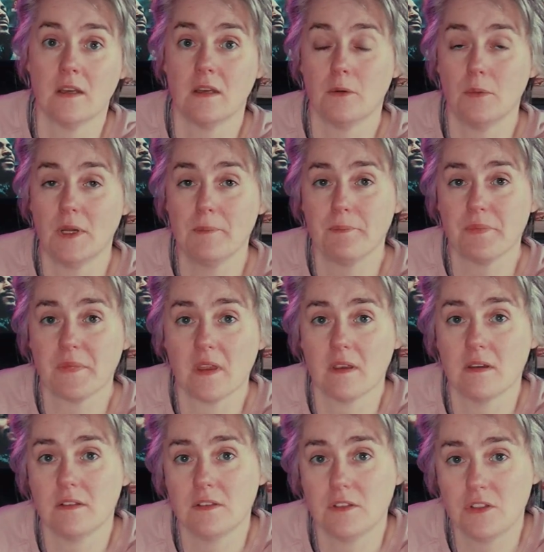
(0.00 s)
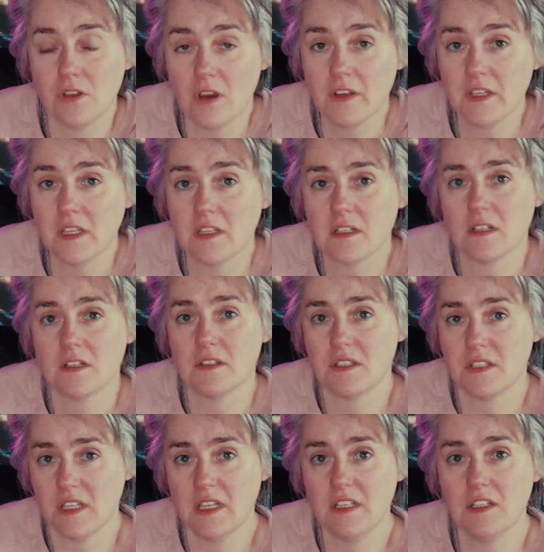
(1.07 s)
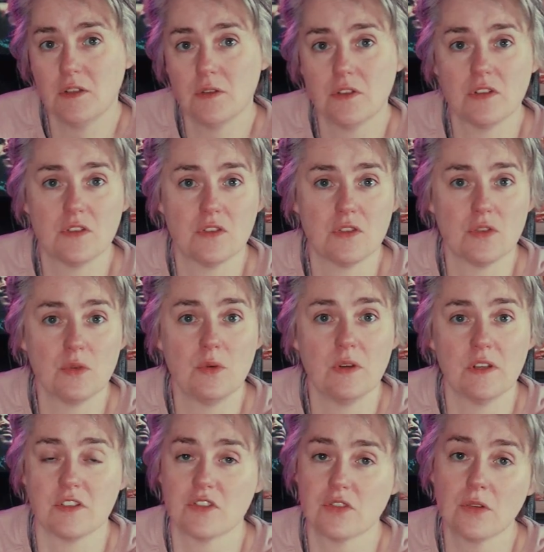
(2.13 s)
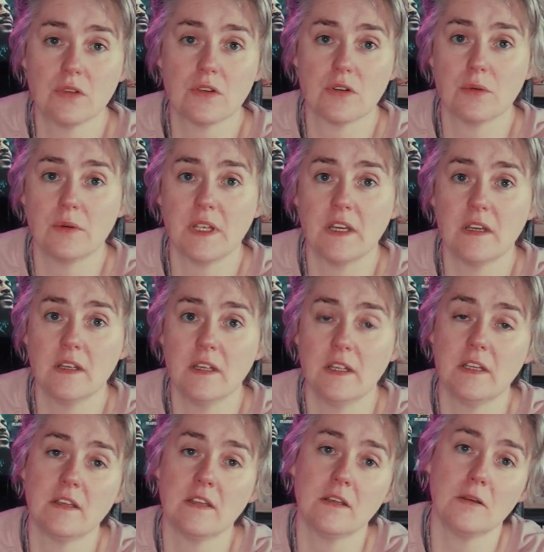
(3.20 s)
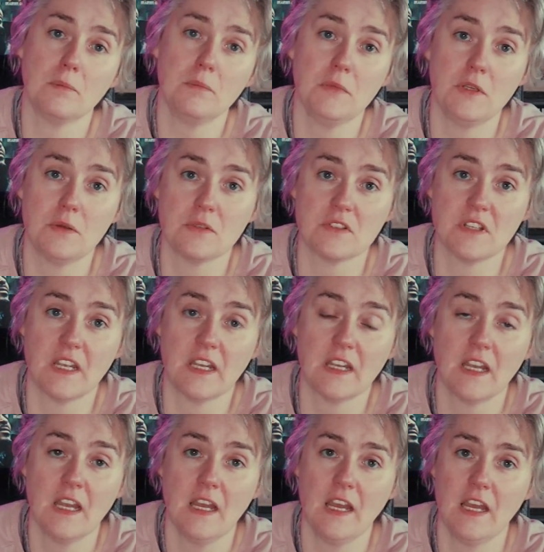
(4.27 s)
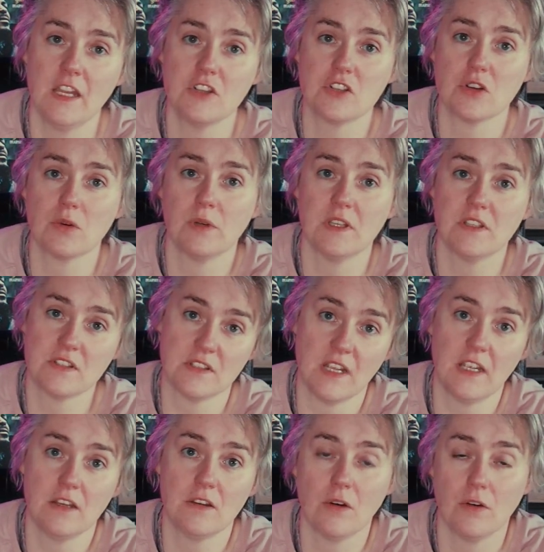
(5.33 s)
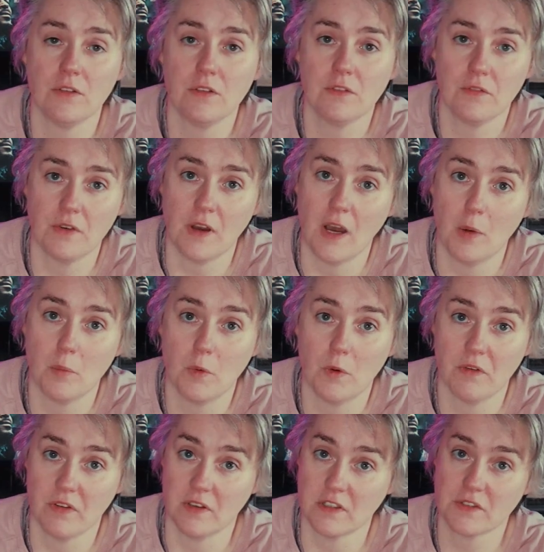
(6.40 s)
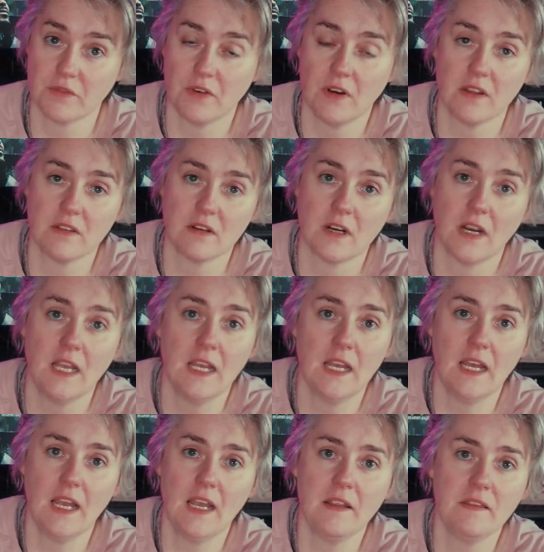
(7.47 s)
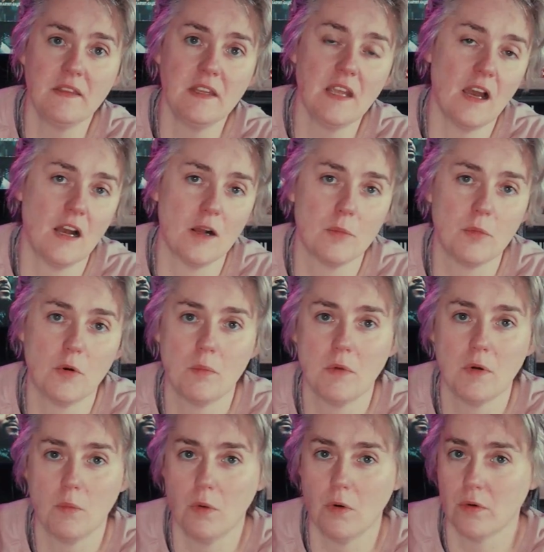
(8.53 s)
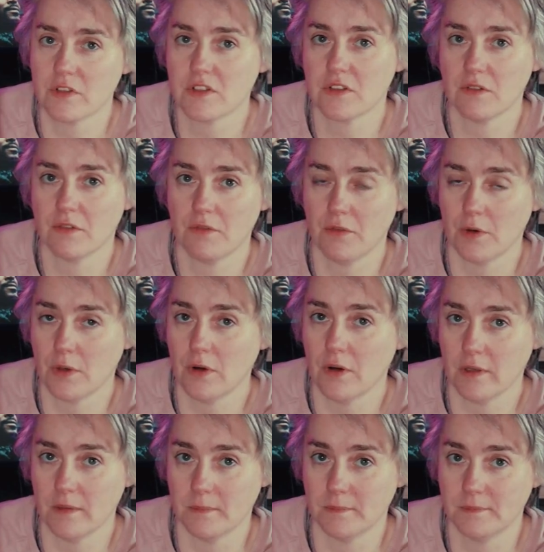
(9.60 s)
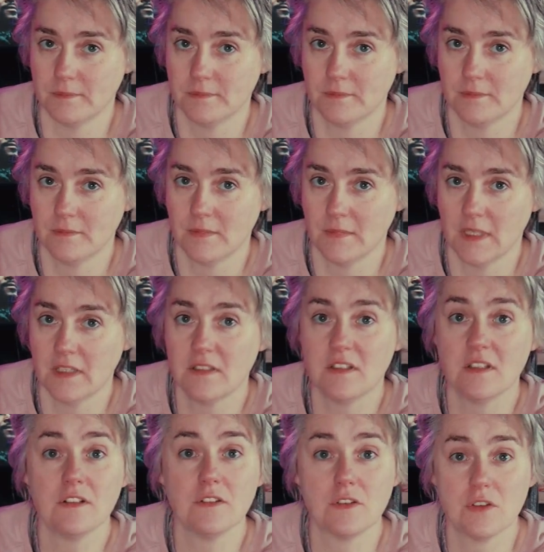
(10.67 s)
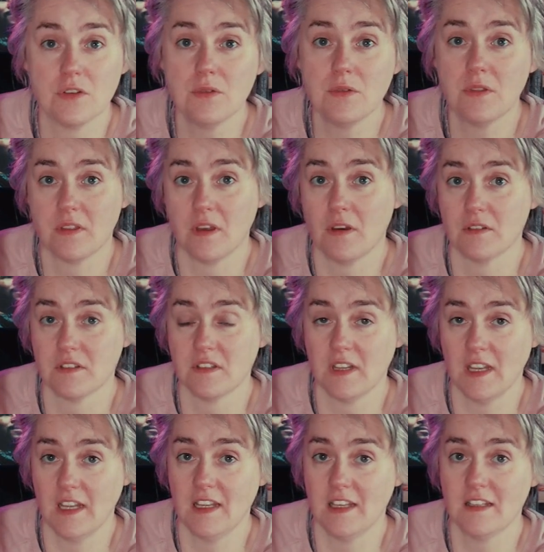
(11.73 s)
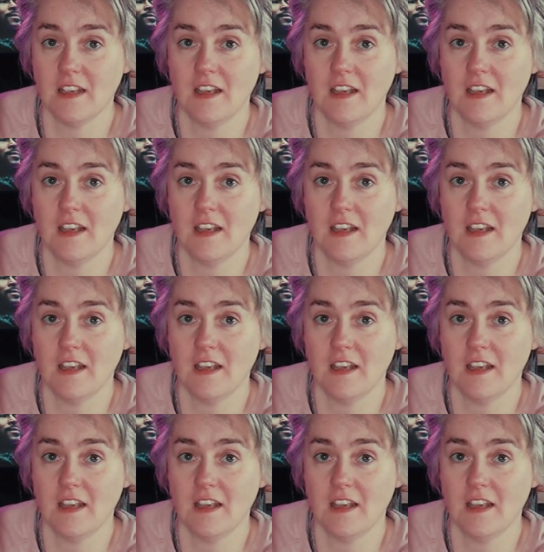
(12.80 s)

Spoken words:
Well, Donnie continued to a solo career in music and Joey stayed on the farm with his father and the album was forgotten. Till 2008,